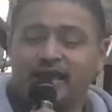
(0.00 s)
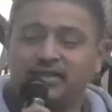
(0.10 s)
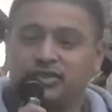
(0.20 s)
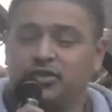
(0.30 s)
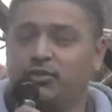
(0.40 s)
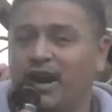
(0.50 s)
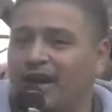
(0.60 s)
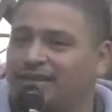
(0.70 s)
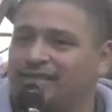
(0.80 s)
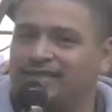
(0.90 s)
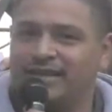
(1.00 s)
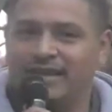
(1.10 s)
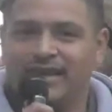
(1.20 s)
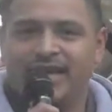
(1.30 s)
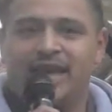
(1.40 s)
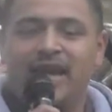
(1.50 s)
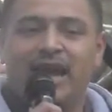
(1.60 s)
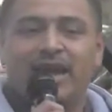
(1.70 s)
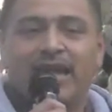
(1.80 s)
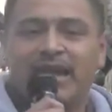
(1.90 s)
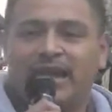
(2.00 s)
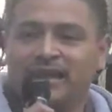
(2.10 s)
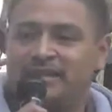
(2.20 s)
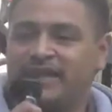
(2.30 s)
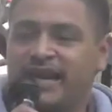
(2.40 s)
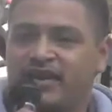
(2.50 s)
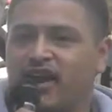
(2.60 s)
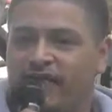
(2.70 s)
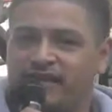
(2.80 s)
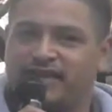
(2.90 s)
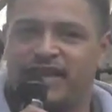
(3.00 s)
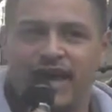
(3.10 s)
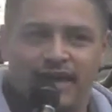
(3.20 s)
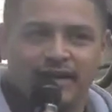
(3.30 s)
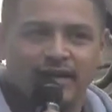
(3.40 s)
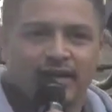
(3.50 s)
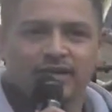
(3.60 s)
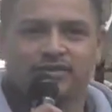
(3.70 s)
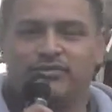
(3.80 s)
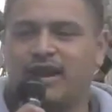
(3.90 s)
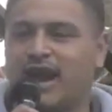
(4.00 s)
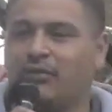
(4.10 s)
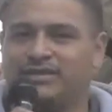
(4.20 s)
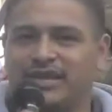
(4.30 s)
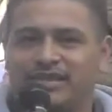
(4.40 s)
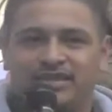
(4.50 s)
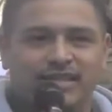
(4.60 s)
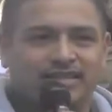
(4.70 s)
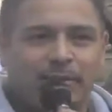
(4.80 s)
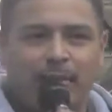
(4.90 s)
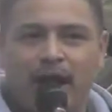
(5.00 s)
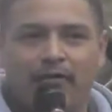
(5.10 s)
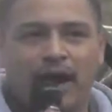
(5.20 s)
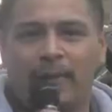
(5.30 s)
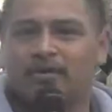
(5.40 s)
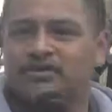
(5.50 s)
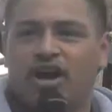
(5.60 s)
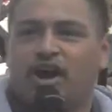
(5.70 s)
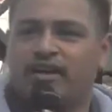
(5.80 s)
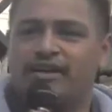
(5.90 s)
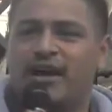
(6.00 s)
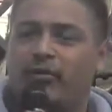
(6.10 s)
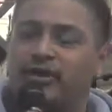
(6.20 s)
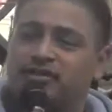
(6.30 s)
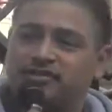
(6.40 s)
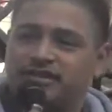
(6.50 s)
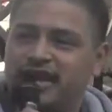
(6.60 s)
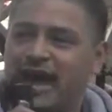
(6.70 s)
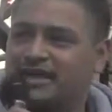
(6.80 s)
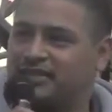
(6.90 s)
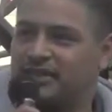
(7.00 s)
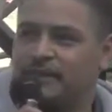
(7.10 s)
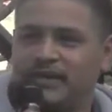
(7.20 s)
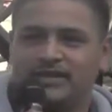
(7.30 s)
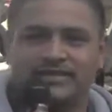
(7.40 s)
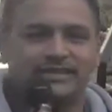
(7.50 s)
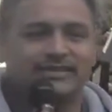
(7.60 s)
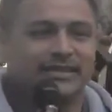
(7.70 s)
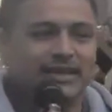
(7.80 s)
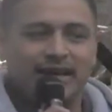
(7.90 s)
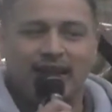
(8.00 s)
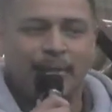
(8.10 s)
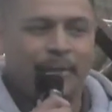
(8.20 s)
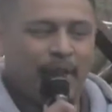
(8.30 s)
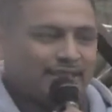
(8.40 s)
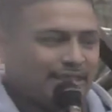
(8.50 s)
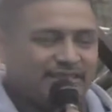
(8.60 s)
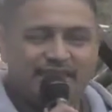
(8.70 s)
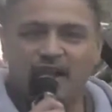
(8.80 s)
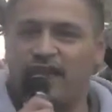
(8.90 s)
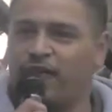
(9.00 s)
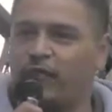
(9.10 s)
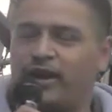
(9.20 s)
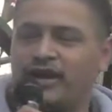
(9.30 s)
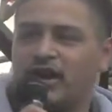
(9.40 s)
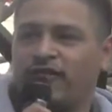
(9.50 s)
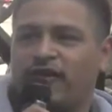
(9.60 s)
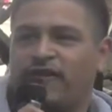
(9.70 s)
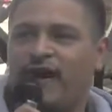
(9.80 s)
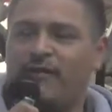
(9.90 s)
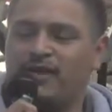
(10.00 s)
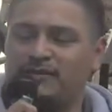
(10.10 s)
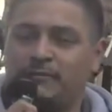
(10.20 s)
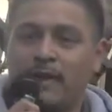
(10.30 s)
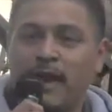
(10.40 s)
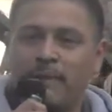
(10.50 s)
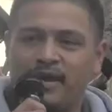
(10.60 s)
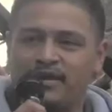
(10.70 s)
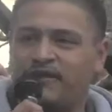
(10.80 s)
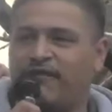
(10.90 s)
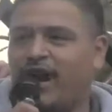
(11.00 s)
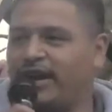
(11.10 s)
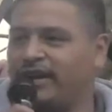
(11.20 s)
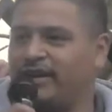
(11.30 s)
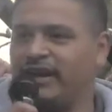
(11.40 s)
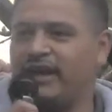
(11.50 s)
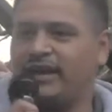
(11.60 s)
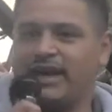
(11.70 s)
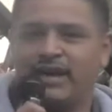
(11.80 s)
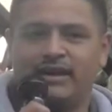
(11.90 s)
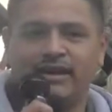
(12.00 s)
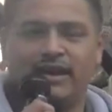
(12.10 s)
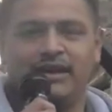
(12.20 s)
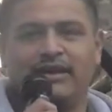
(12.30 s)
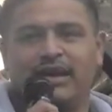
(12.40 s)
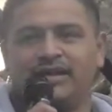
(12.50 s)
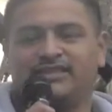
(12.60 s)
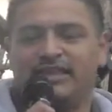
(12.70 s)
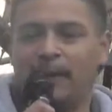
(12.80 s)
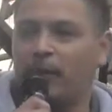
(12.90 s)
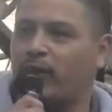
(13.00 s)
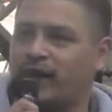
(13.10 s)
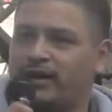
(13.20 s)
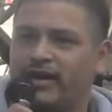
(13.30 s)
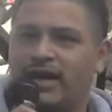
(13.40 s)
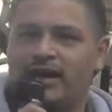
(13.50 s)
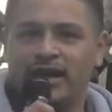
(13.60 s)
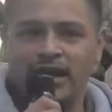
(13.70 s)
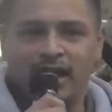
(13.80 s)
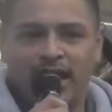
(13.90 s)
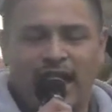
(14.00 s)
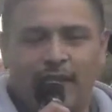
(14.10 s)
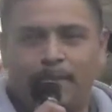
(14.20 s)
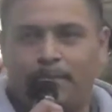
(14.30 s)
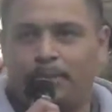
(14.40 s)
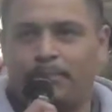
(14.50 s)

thanks to us, he's taking office again. So now it's not just about talking. Now we need to see action, because it's enough already of our families being divided and separated, and